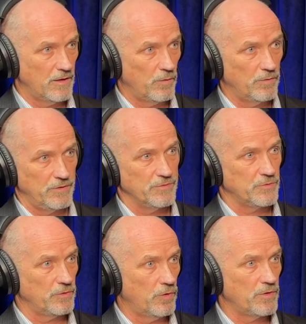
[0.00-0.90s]
Then what we'll do is
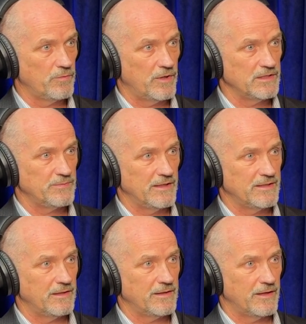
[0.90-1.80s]
we'll lower the price by
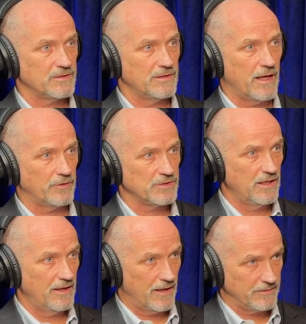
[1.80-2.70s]
$10,000.
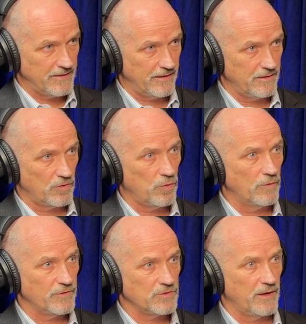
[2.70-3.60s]
I'll take you the
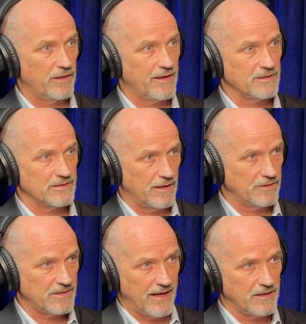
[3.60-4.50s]
quote for
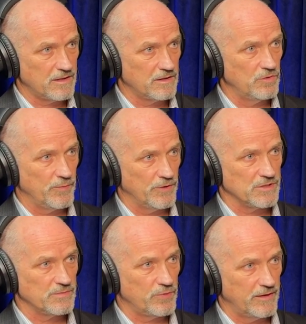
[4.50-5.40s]
$20,000, add it to the new
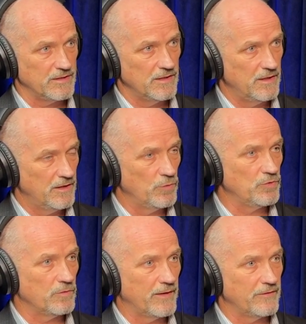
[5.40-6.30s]
purchase price. We'll
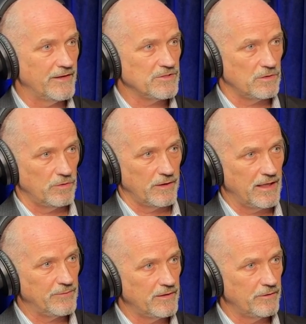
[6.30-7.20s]
do a renovation loan and
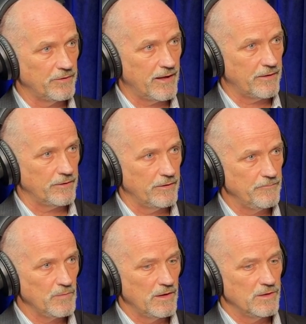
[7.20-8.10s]
keep the deal together.
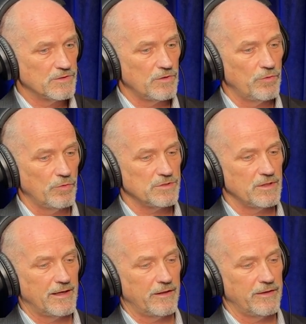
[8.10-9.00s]
So those are
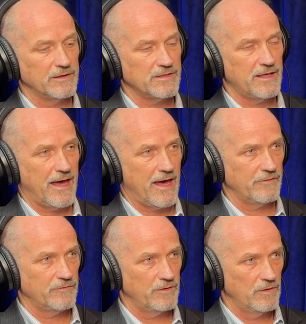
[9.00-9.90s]
the kind of things that you
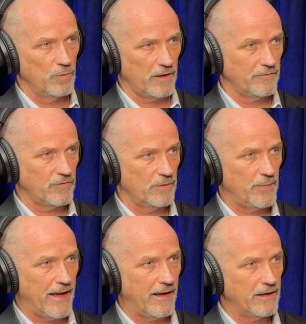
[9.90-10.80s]
have working for a
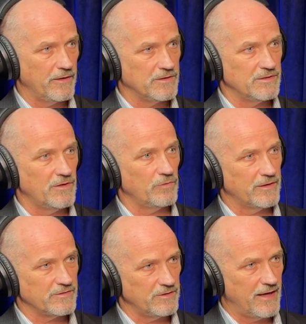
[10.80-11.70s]
bank that you don't
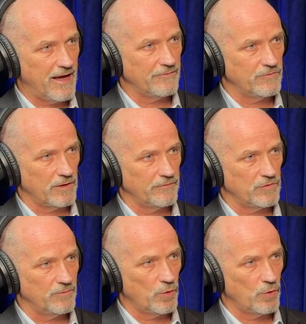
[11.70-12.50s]
necessarily have working for a